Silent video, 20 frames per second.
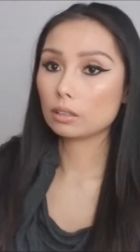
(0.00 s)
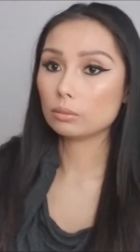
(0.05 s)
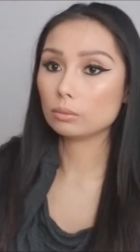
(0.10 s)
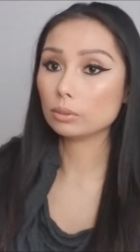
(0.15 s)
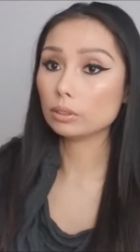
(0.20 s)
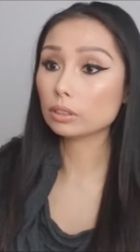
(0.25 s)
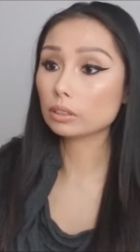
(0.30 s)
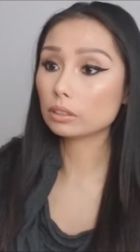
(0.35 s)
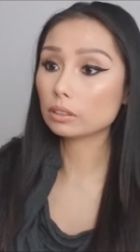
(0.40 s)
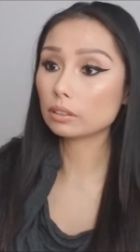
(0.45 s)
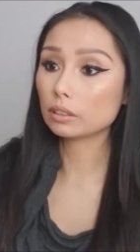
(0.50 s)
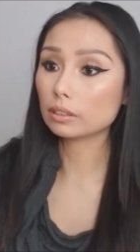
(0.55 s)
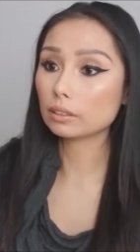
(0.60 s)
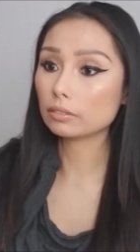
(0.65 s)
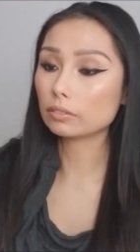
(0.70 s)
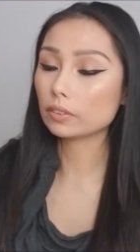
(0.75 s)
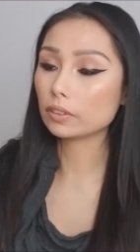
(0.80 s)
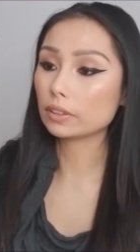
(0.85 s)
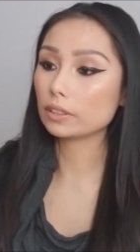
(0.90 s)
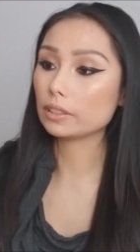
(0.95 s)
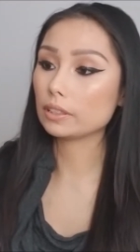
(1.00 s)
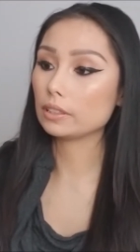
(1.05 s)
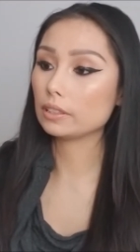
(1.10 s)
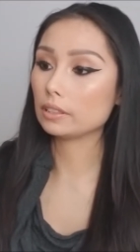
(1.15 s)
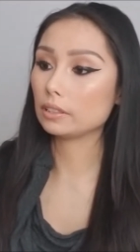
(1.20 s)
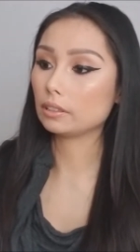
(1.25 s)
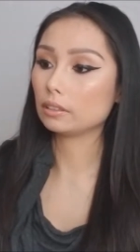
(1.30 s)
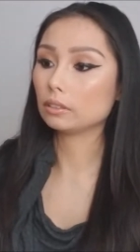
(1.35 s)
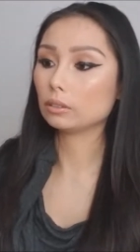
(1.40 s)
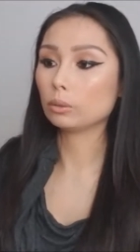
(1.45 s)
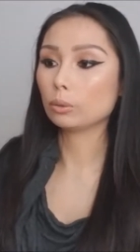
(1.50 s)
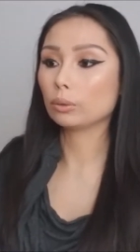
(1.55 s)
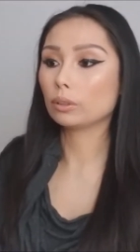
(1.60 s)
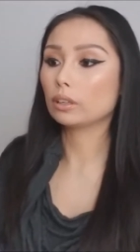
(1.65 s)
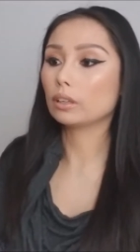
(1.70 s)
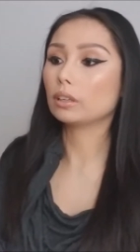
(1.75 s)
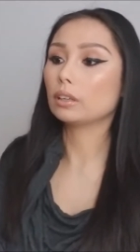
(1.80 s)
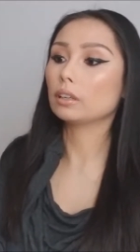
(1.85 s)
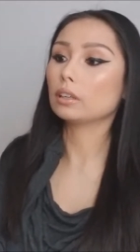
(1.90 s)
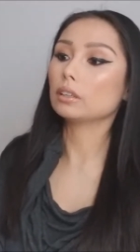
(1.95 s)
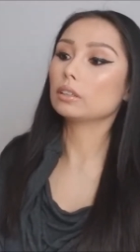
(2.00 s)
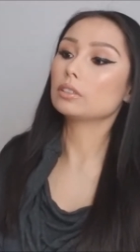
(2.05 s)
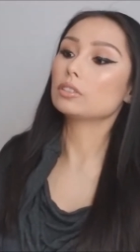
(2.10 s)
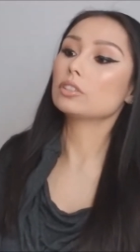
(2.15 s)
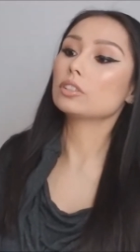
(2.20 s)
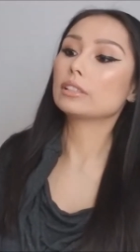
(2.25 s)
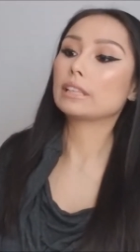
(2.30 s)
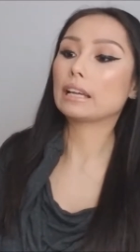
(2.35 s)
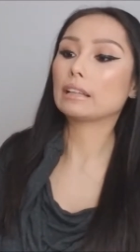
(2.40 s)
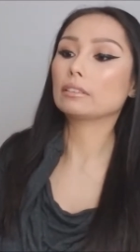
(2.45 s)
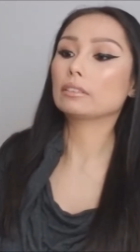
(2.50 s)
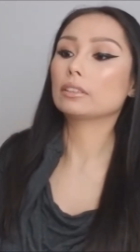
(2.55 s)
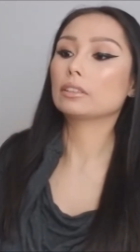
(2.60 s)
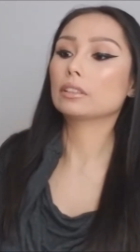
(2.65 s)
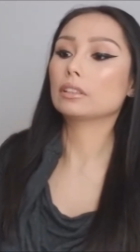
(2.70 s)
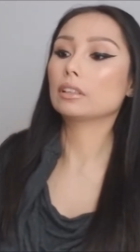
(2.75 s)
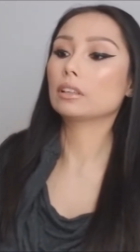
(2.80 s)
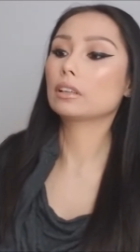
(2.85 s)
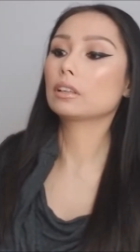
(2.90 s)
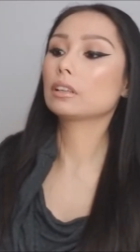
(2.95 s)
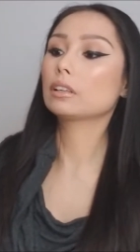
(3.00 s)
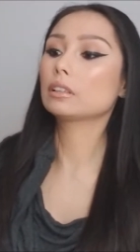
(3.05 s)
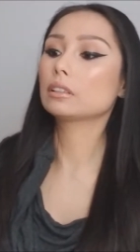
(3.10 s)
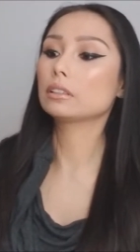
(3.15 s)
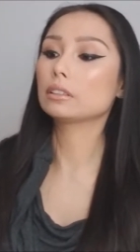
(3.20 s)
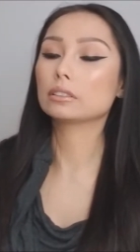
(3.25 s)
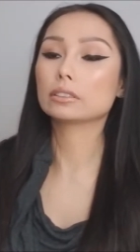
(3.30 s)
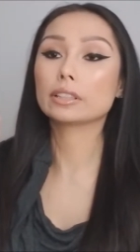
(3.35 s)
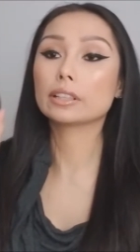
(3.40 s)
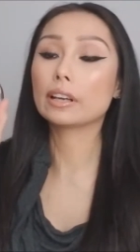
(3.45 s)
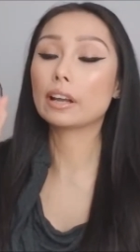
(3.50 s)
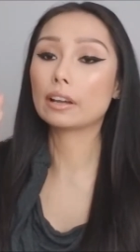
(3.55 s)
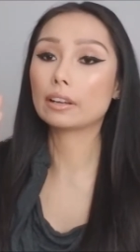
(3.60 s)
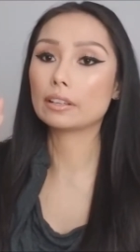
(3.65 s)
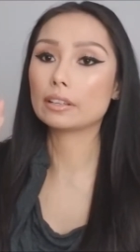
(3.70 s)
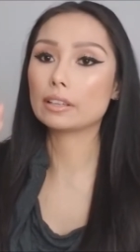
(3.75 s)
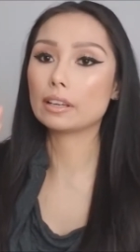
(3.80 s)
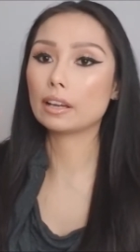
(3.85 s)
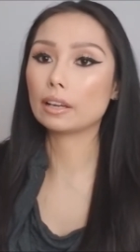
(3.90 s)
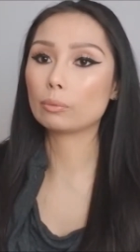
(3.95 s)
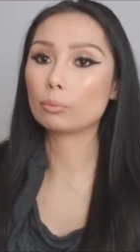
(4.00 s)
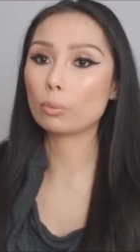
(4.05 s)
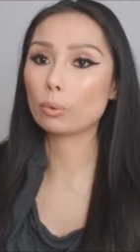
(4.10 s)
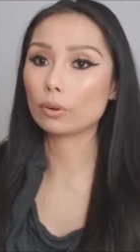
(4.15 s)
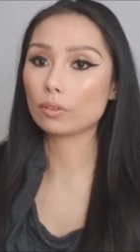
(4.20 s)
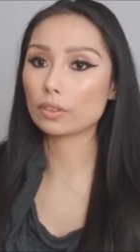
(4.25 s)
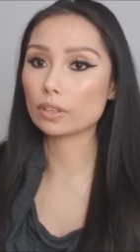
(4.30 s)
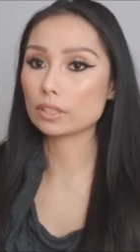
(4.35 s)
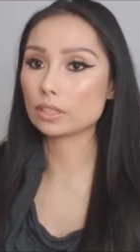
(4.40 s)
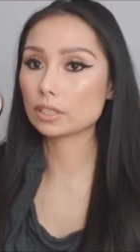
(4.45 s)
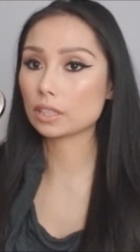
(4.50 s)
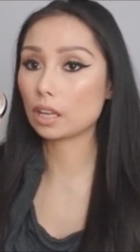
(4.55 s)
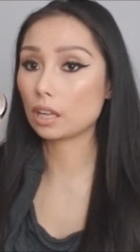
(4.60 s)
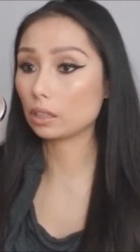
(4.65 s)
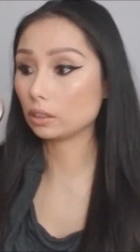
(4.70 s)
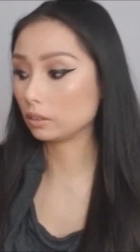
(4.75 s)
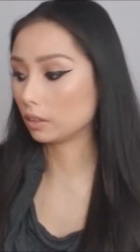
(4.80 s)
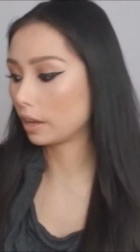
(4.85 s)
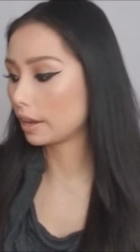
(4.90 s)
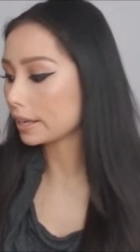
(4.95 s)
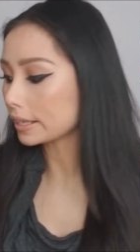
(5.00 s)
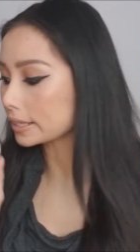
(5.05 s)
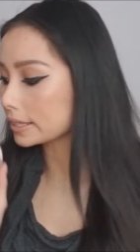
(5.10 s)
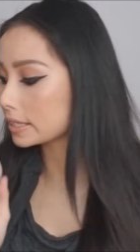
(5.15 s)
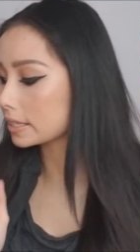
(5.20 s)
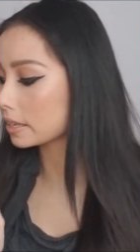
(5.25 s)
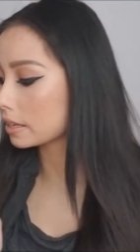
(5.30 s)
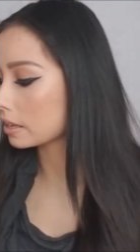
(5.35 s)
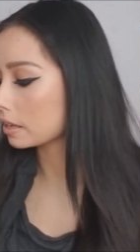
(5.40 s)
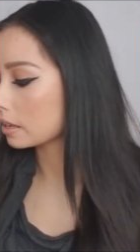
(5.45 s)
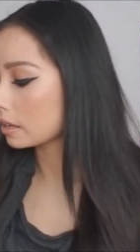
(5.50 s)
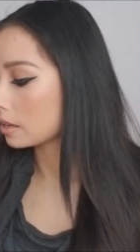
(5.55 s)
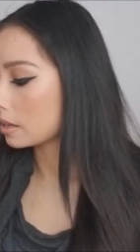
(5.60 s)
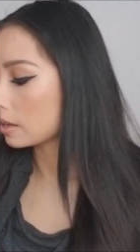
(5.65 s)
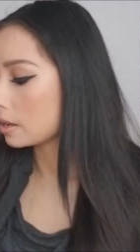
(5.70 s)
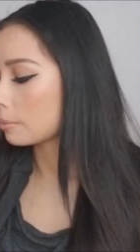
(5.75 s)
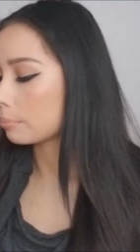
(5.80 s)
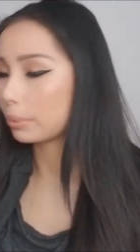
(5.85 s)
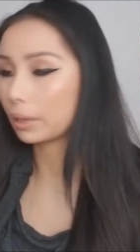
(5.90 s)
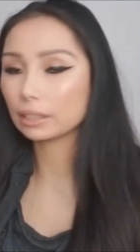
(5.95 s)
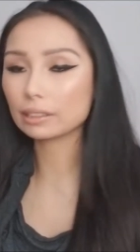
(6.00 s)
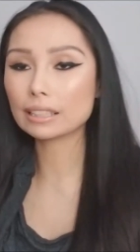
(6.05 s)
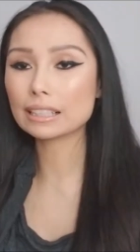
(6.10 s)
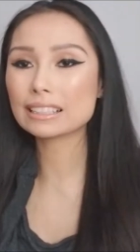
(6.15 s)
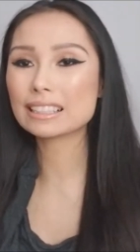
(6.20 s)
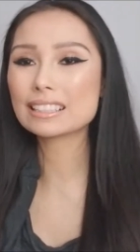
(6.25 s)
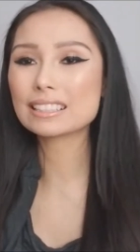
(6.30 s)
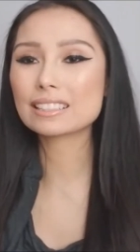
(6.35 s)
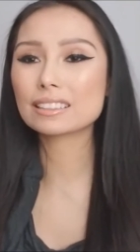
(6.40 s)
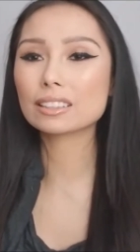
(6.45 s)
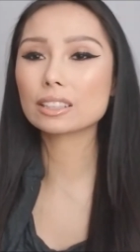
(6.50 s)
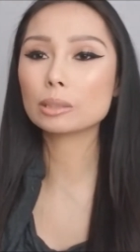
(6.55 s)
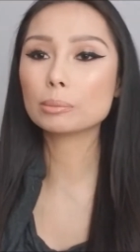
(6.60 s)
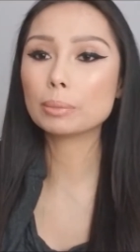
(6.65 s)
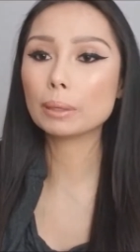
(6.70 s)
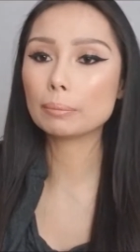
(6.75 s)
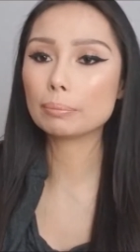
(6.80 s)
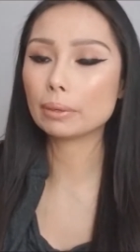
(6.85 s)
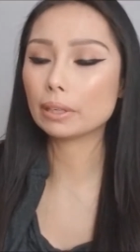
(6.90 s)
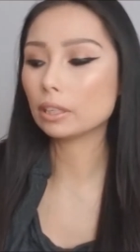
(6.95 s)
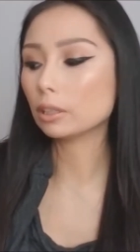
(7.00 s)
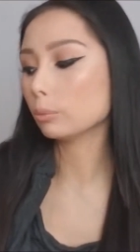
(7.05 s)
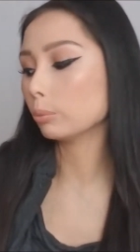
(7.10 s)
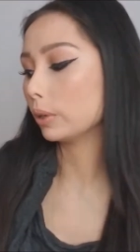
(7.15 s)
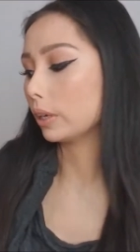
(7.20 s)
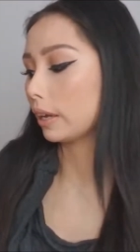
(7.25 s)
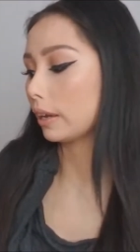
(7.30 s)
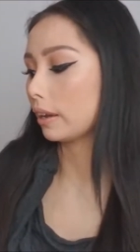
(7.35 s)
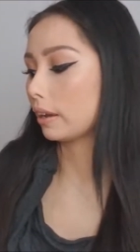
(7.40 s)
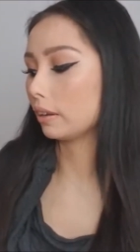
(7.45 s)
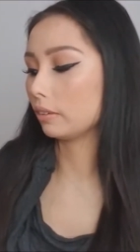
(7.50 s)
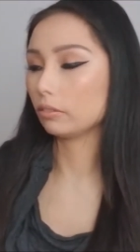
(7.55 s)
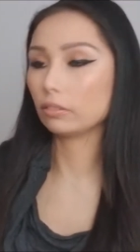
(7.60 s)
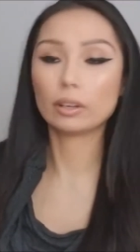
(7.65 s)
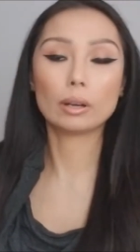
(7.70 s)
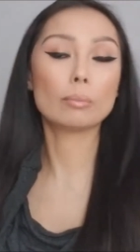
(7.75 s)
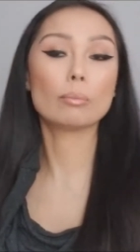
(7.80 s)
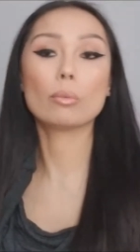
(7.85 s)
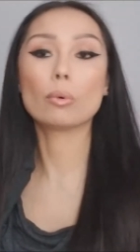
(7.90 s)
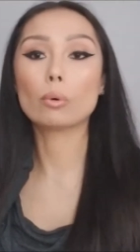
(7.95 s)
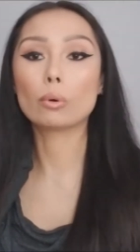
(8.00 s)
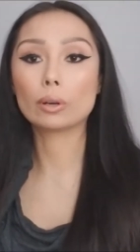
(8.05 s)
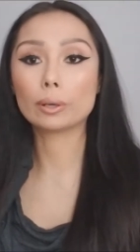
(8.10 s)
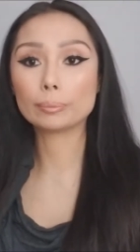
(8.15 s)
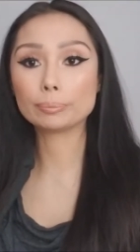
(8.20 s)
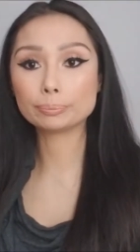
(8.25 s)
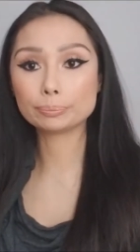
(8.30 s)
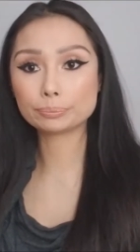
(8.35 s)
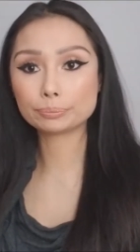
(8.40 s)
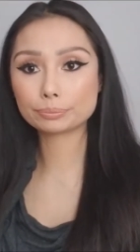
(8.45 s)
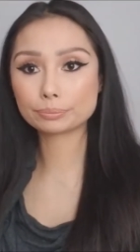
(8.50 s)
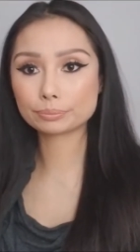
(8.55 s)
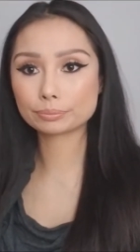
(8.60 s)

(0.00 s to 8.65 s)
really love the L'Oreal Gilded Honey. I wore this a lot, but I like this a little bit better when I have a more